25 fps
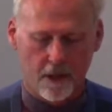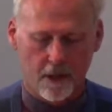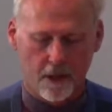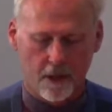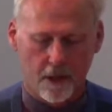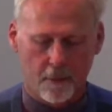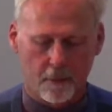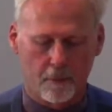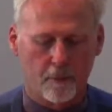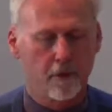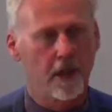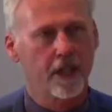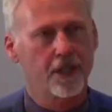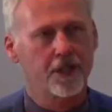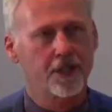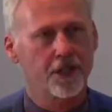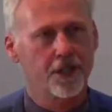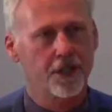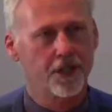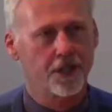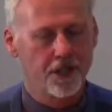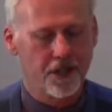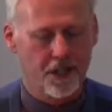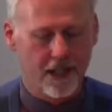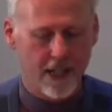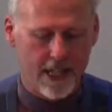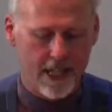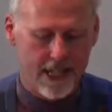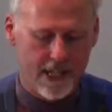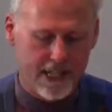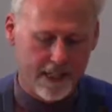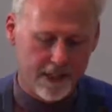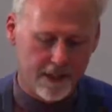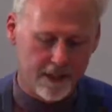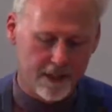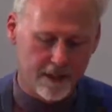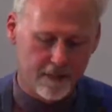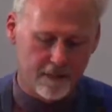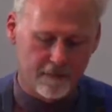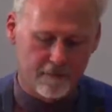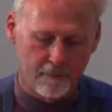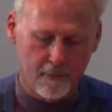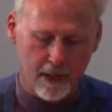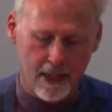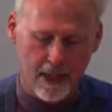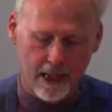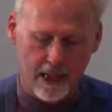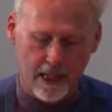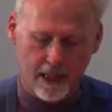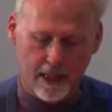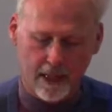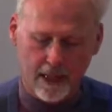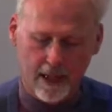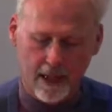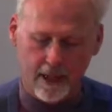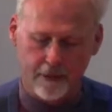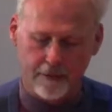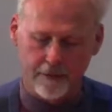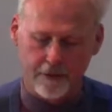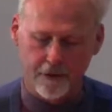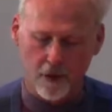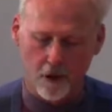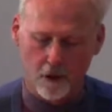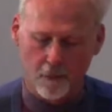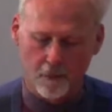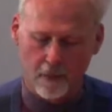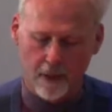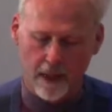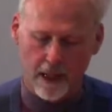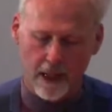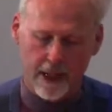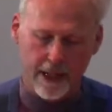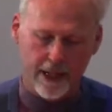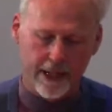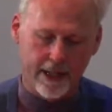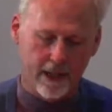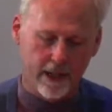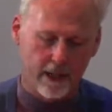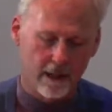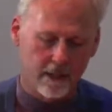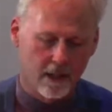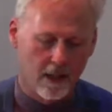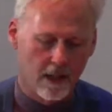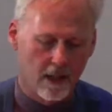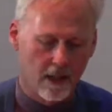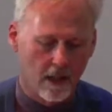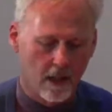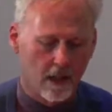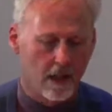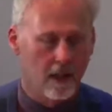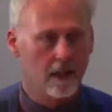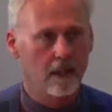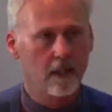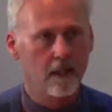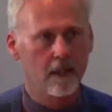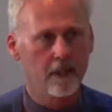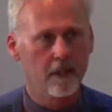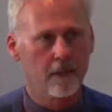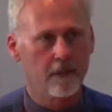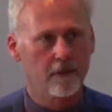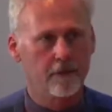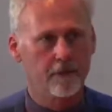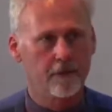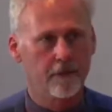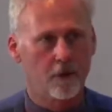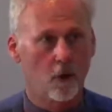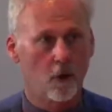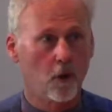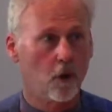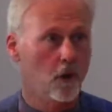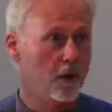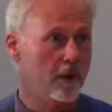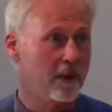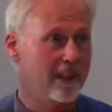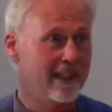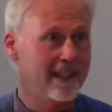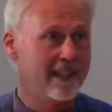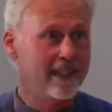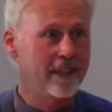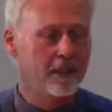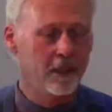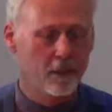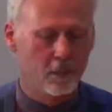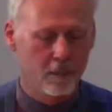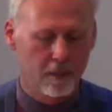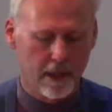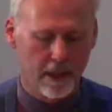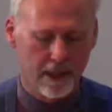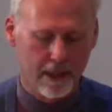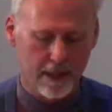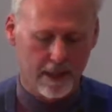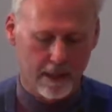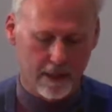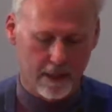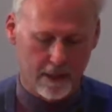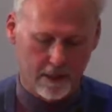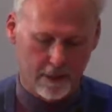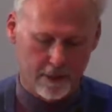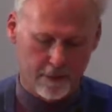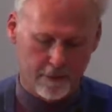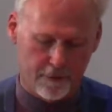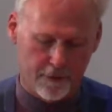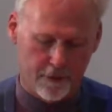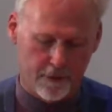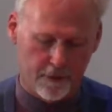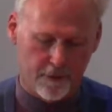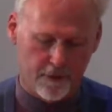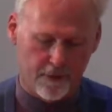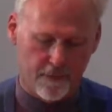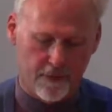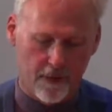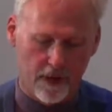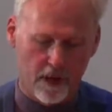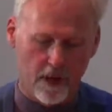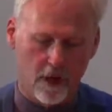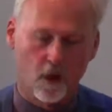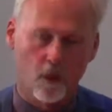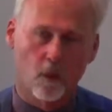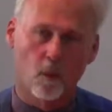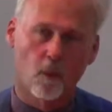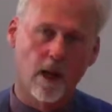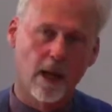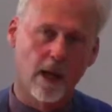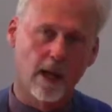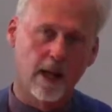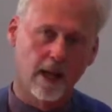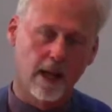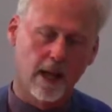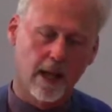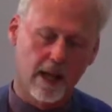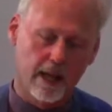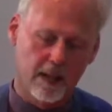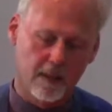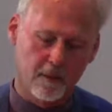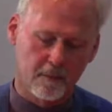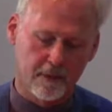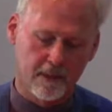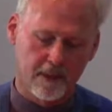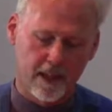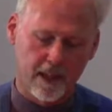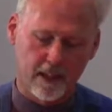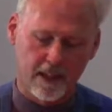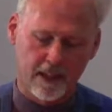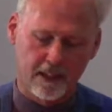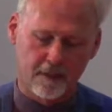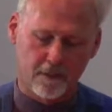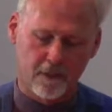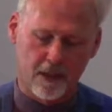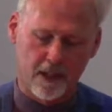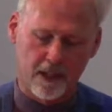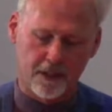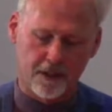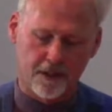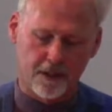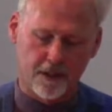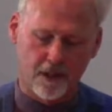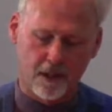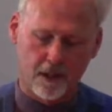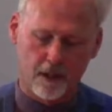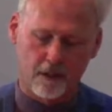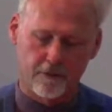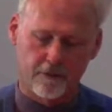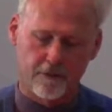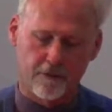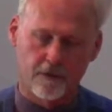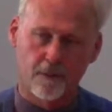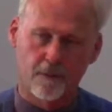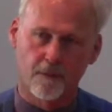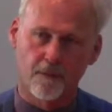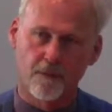the precious days of my life go by unlived or incompletely lived, while I am telling myself,